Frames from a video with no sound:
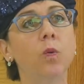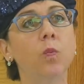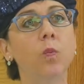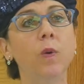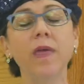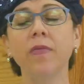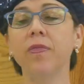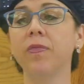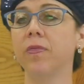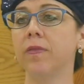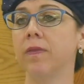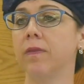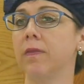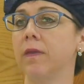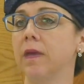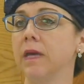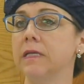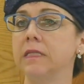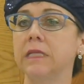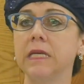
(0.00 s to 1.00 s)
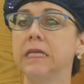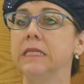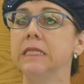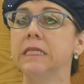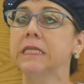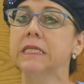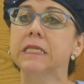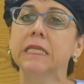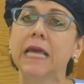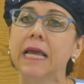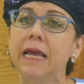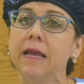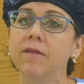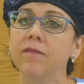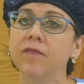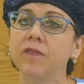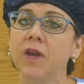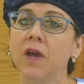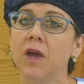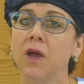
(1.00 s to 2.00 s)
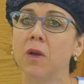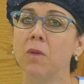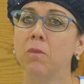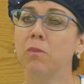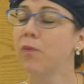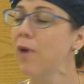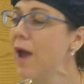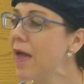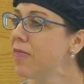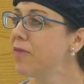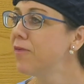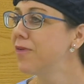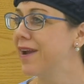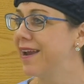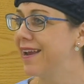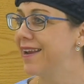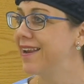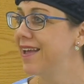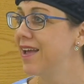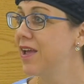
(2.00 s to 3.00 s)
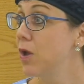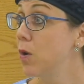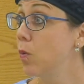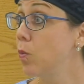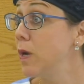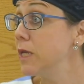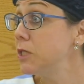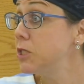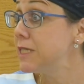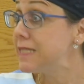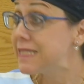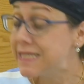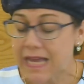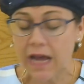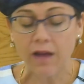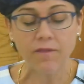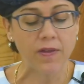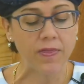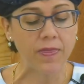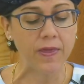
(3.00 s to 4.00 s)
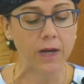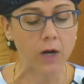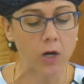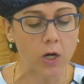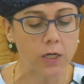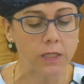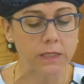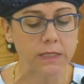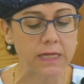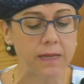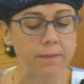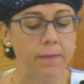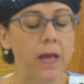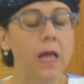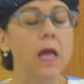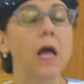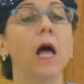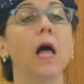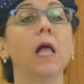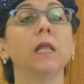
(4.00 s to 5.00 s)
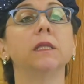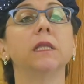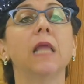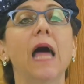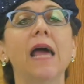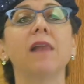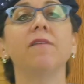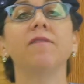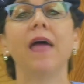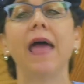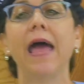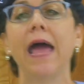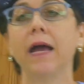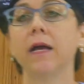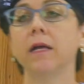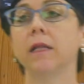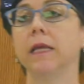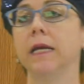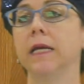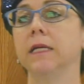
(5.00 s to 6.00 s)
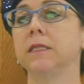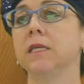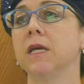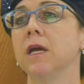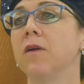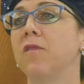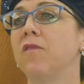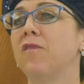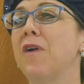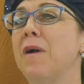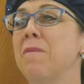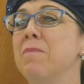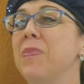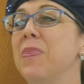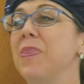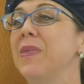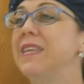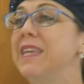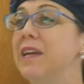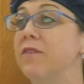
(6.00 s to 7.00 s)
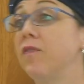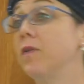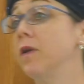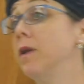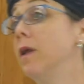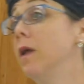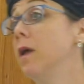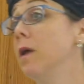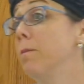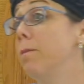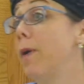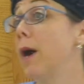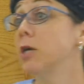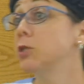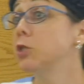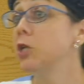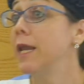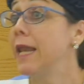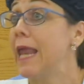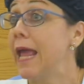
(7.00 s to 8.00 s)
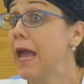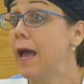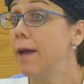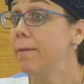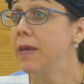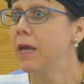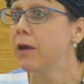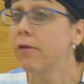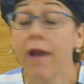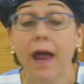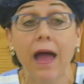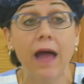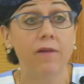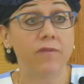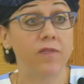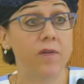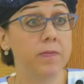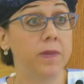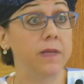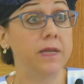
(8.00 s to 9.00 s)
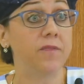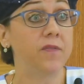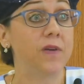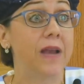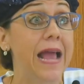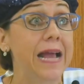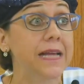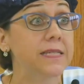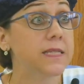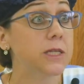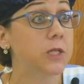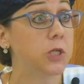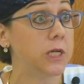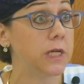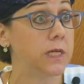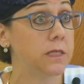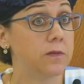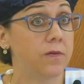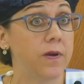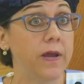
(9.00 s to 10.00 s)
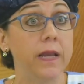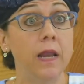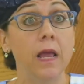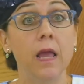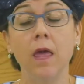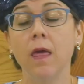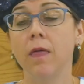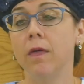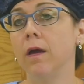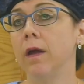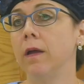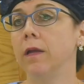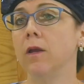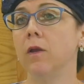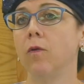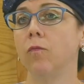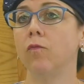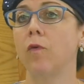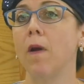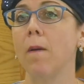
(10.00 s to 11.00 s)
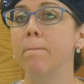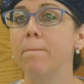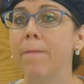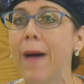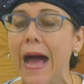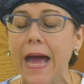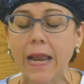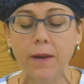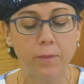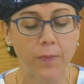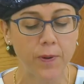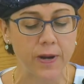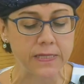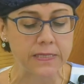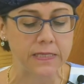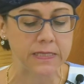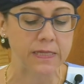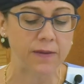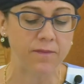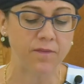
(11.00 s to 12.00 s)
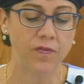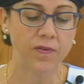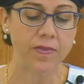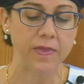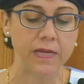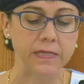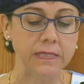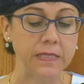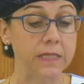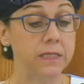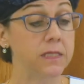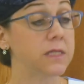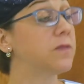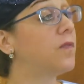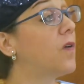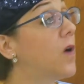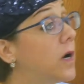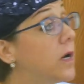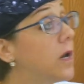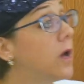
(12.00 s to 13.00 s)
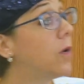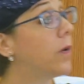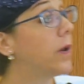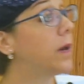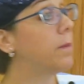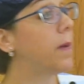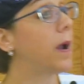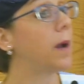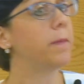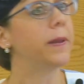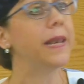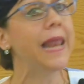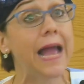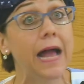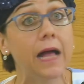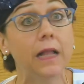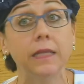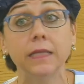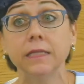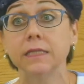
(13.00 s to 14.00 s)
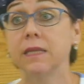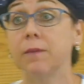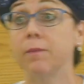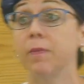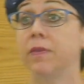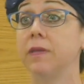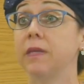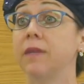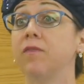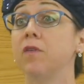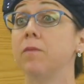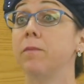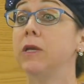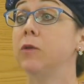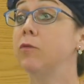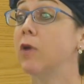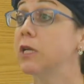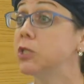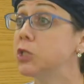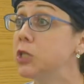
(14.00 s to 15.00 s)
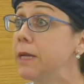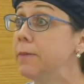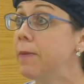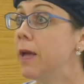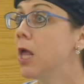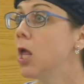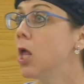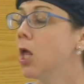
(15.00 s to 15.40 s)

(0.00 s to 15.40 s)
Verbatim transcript: with his enslaved brethren, which itself, I think, earns him a lot of accolades from the different Parshanei HaMikra, from the different exegetes, right? Uh, you know, Ramban praises him for this, and Sforno, and Abarbanel, and some of the different Midrashim.